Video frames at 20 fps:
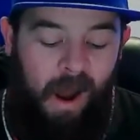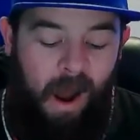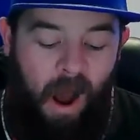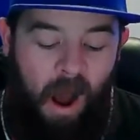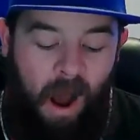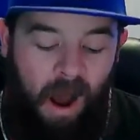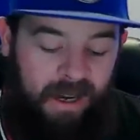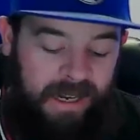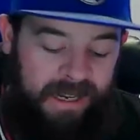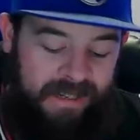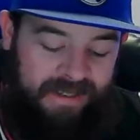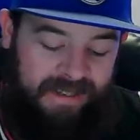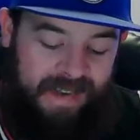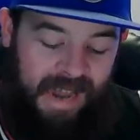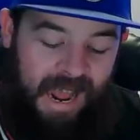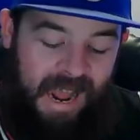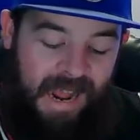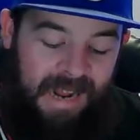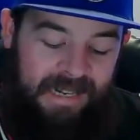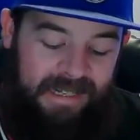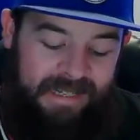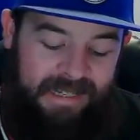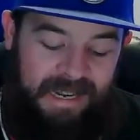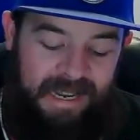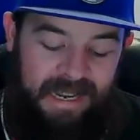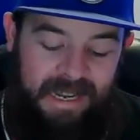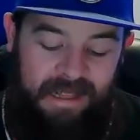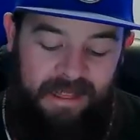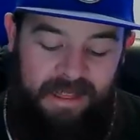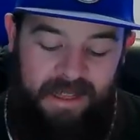August
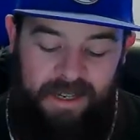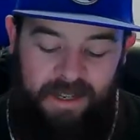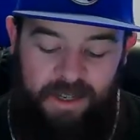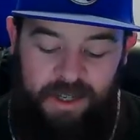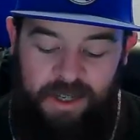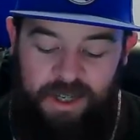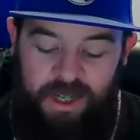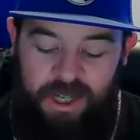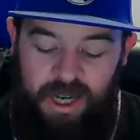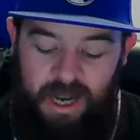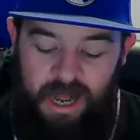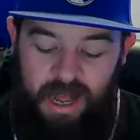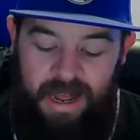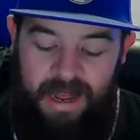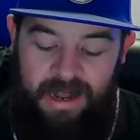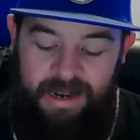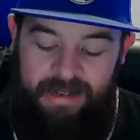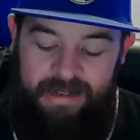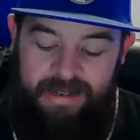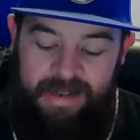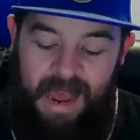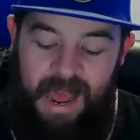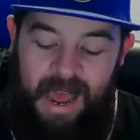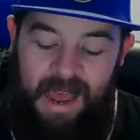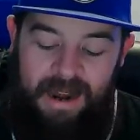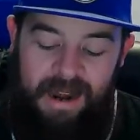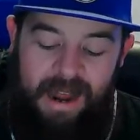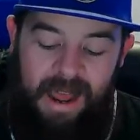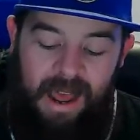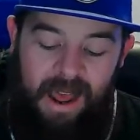18th at
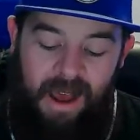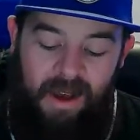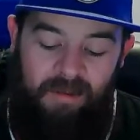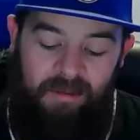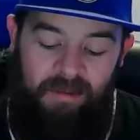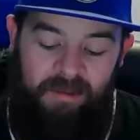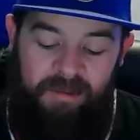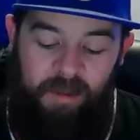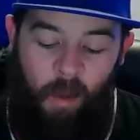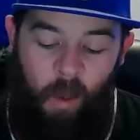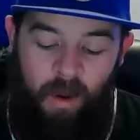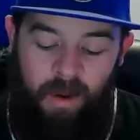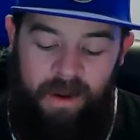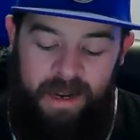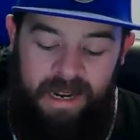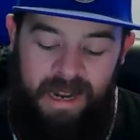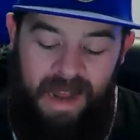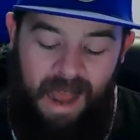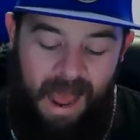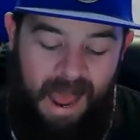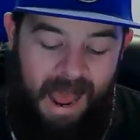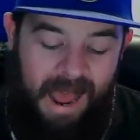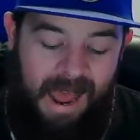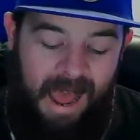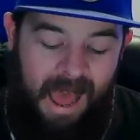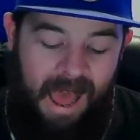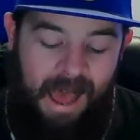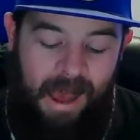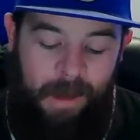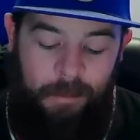10:40
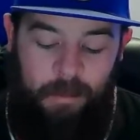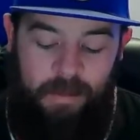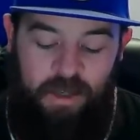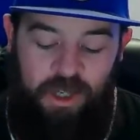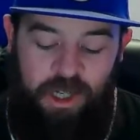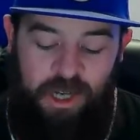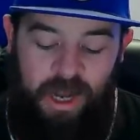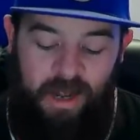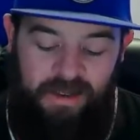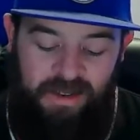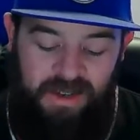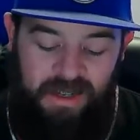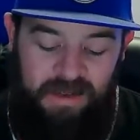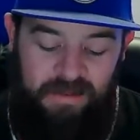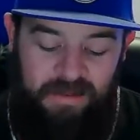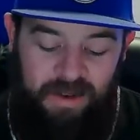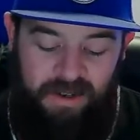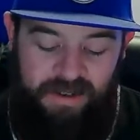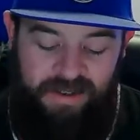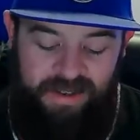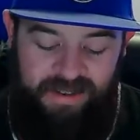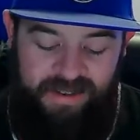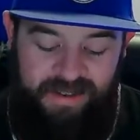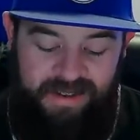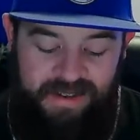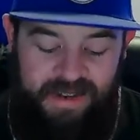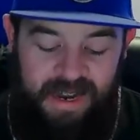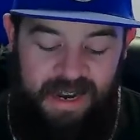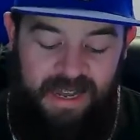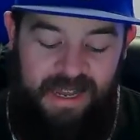a.m., Chelsea versus
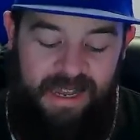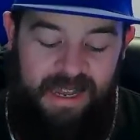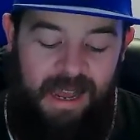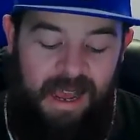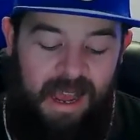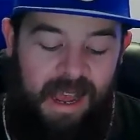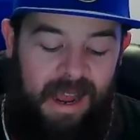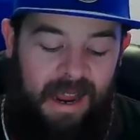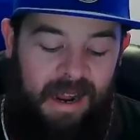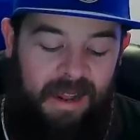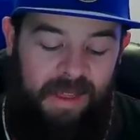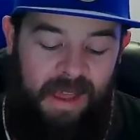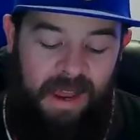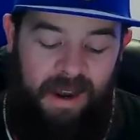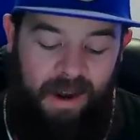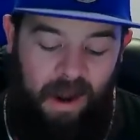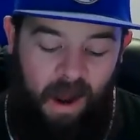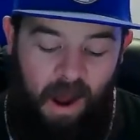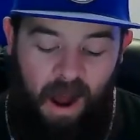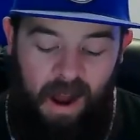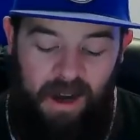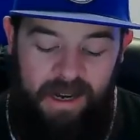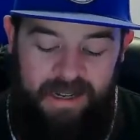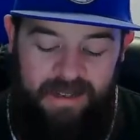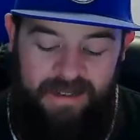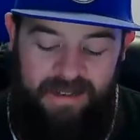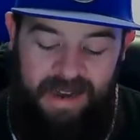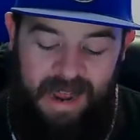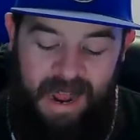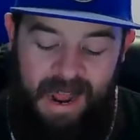City. And then
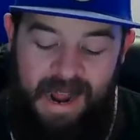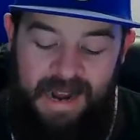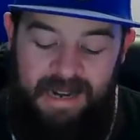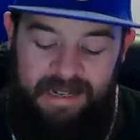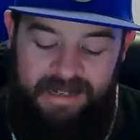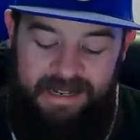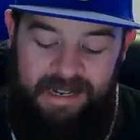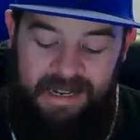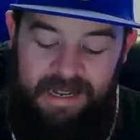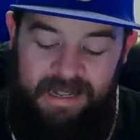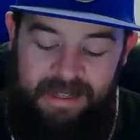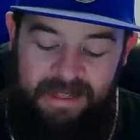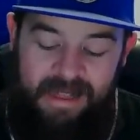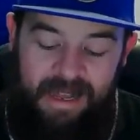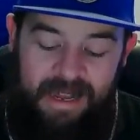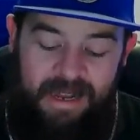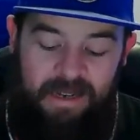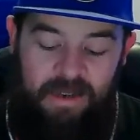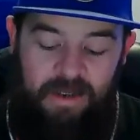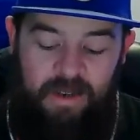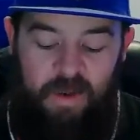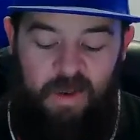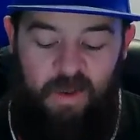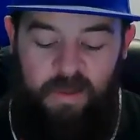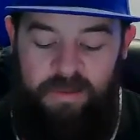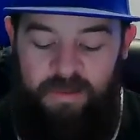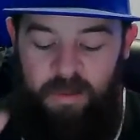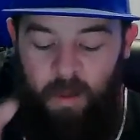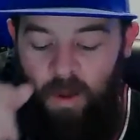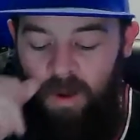August 18th at
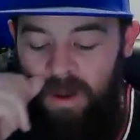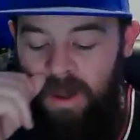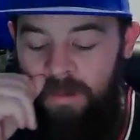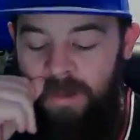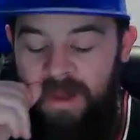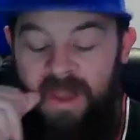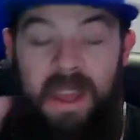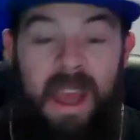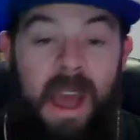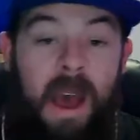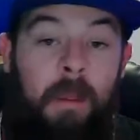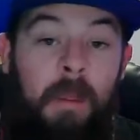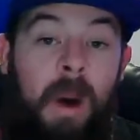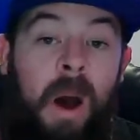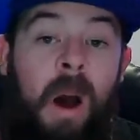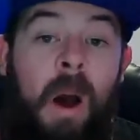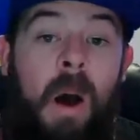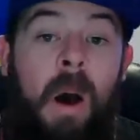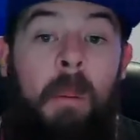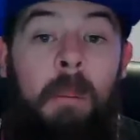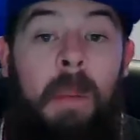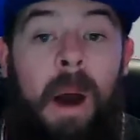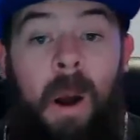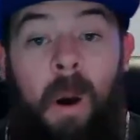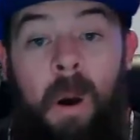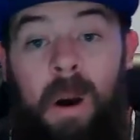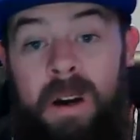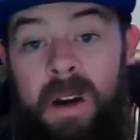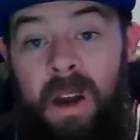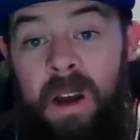2:40 p.m.,
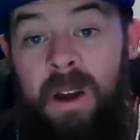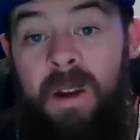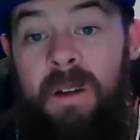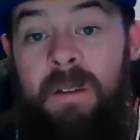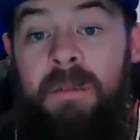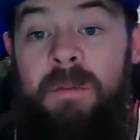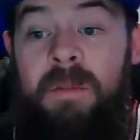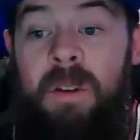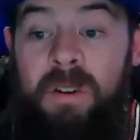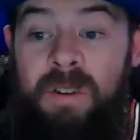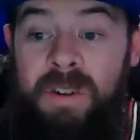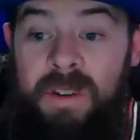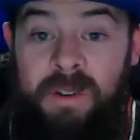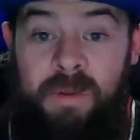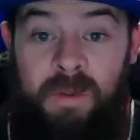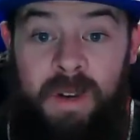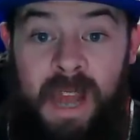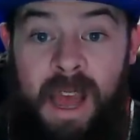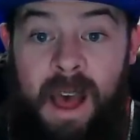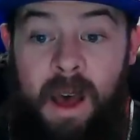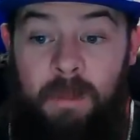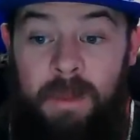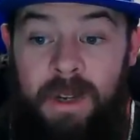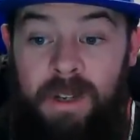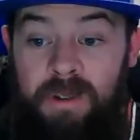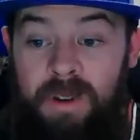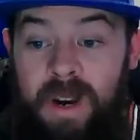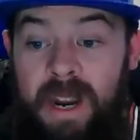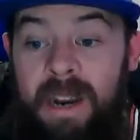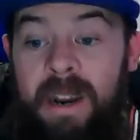Mallorca versus Real
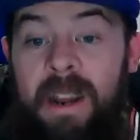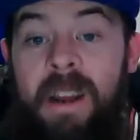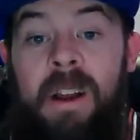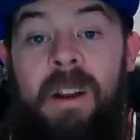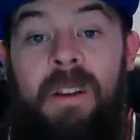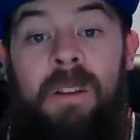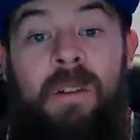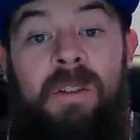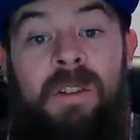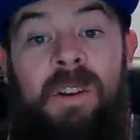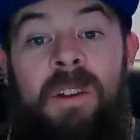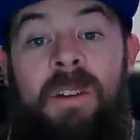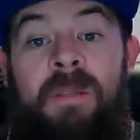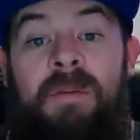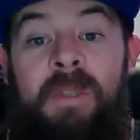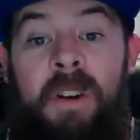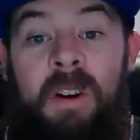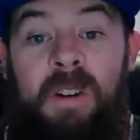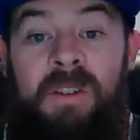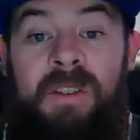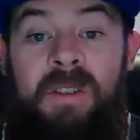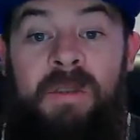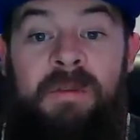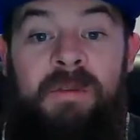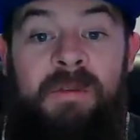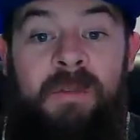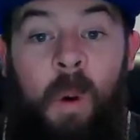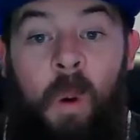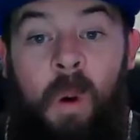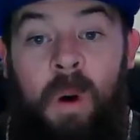Madrid. Those are the first
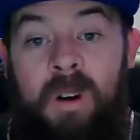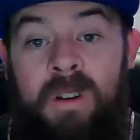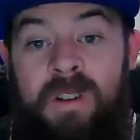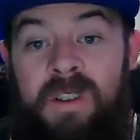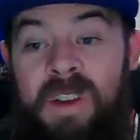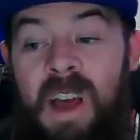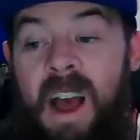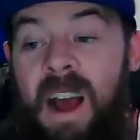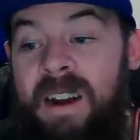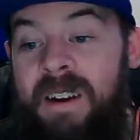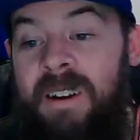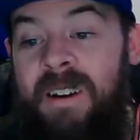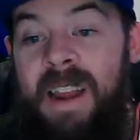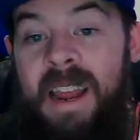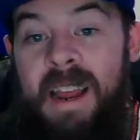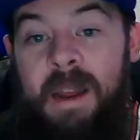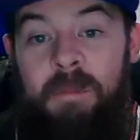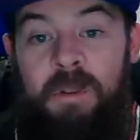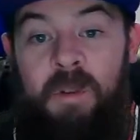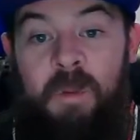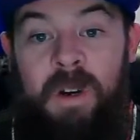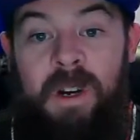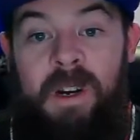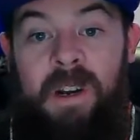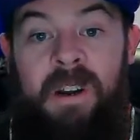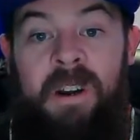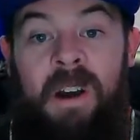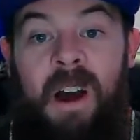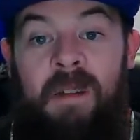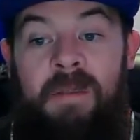four soccer games we're
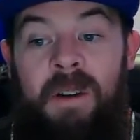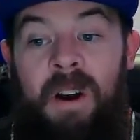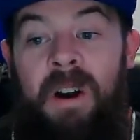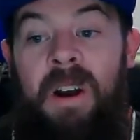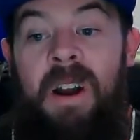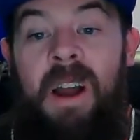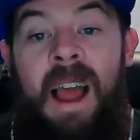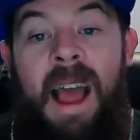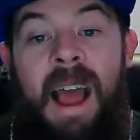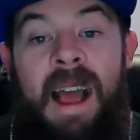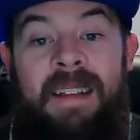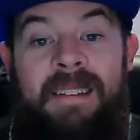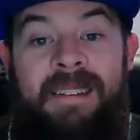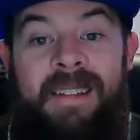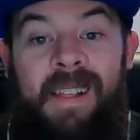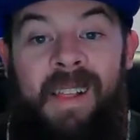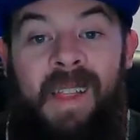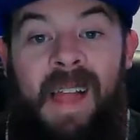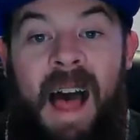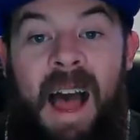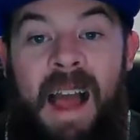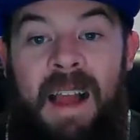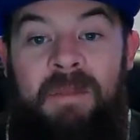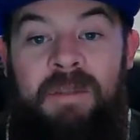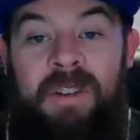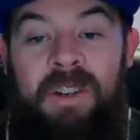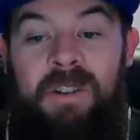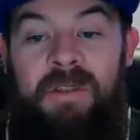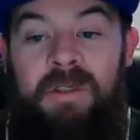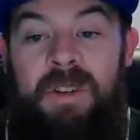going to cover as live
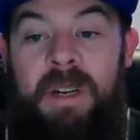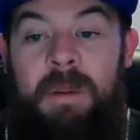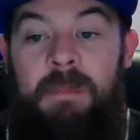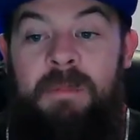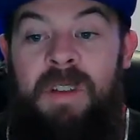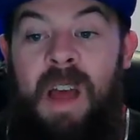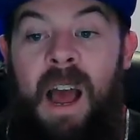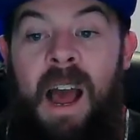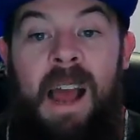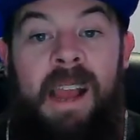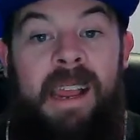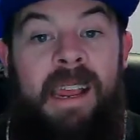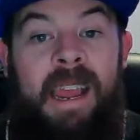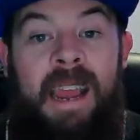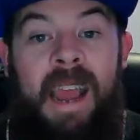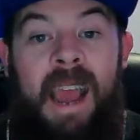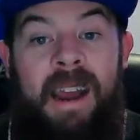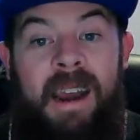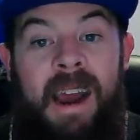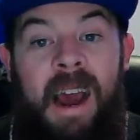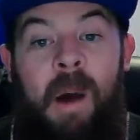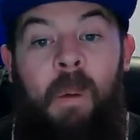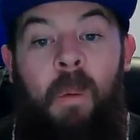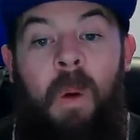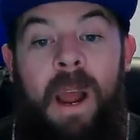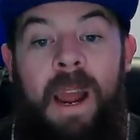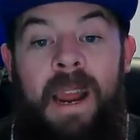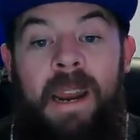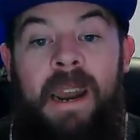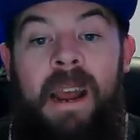streams. I cannot
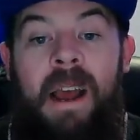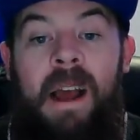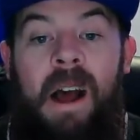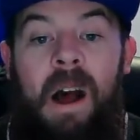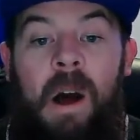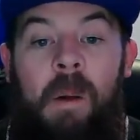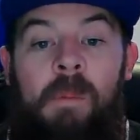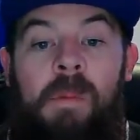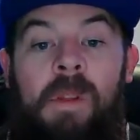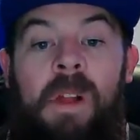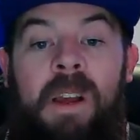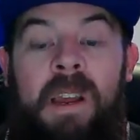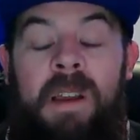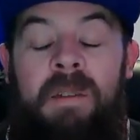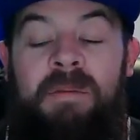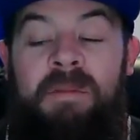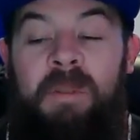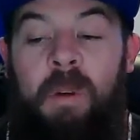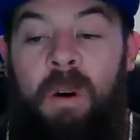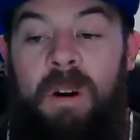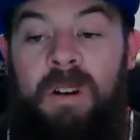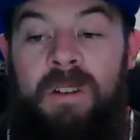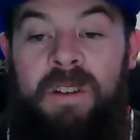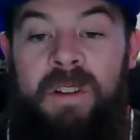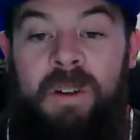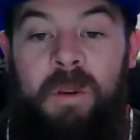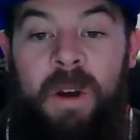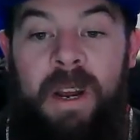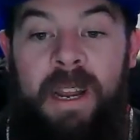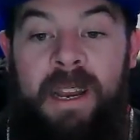wait. I'm looking forward
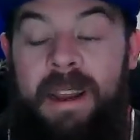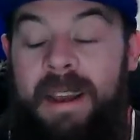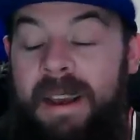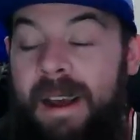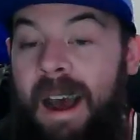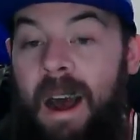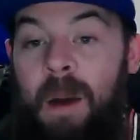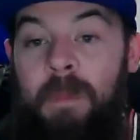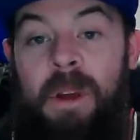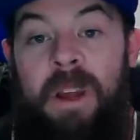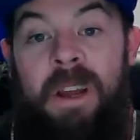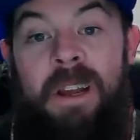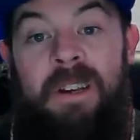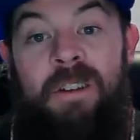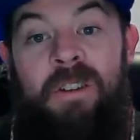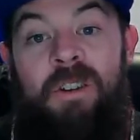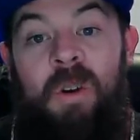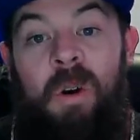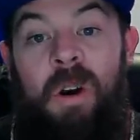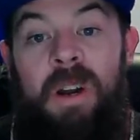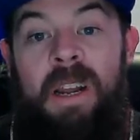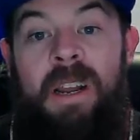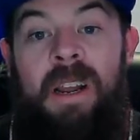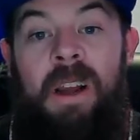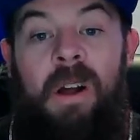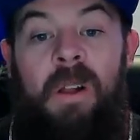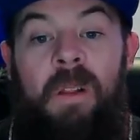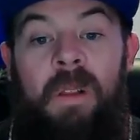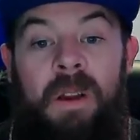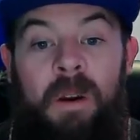to it. I'm going to enjoy
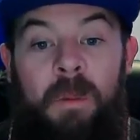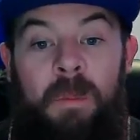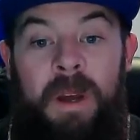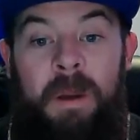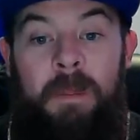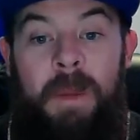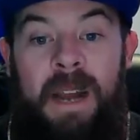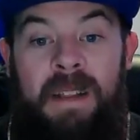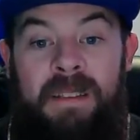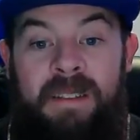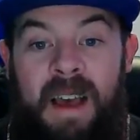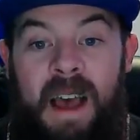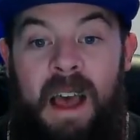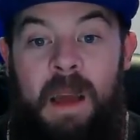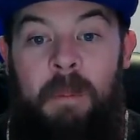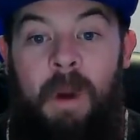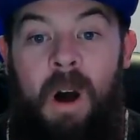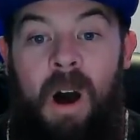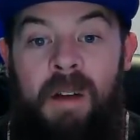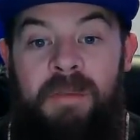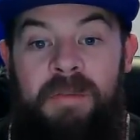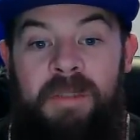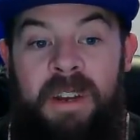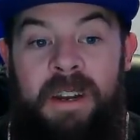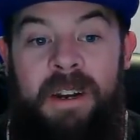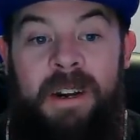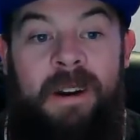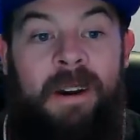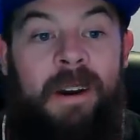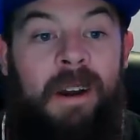a little bit of my time off
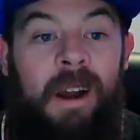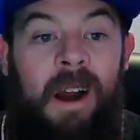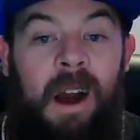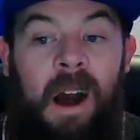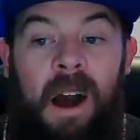here.